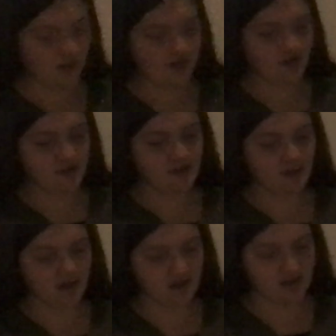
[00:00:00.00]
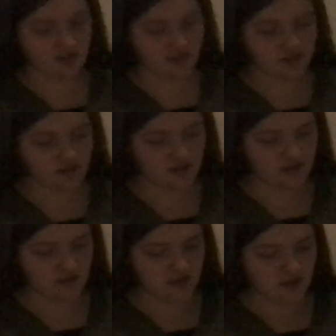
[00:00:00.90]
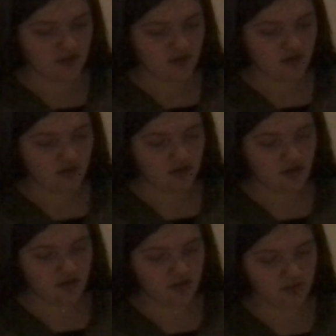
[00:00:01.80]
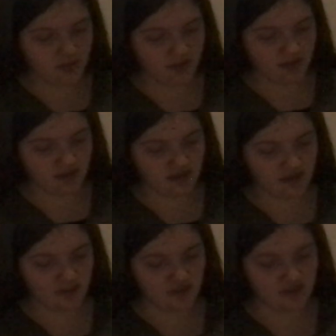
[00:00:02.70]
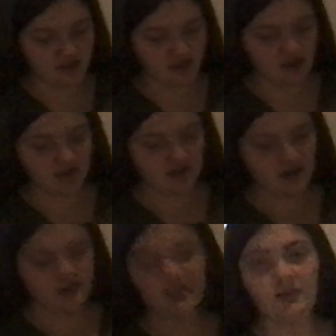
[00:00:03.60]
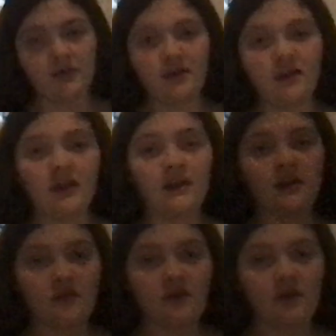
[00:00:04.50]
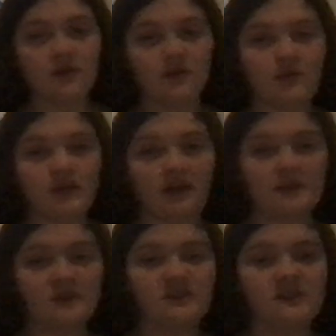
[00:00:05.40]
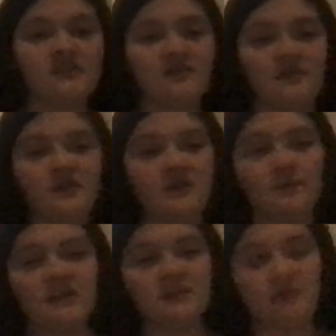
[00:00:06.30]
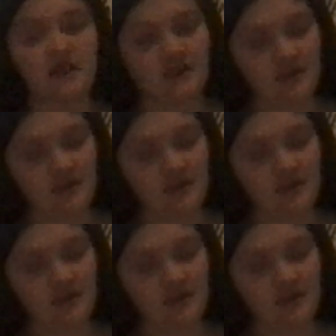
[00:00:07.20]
Now let's get back into the lesson. Who knows what is leprosy? Does anyone know what leprosy is? If you do, please put it in